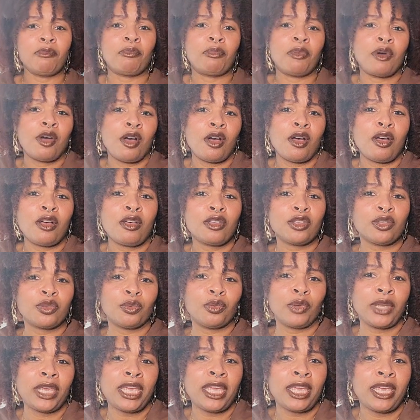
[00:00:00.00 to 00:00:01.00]
paws
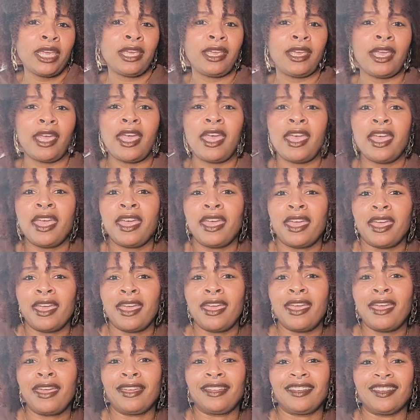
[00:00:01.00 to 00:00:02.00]

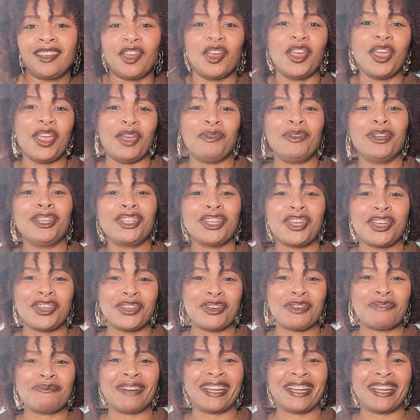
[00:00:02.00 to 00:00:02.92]
react. What y'all know about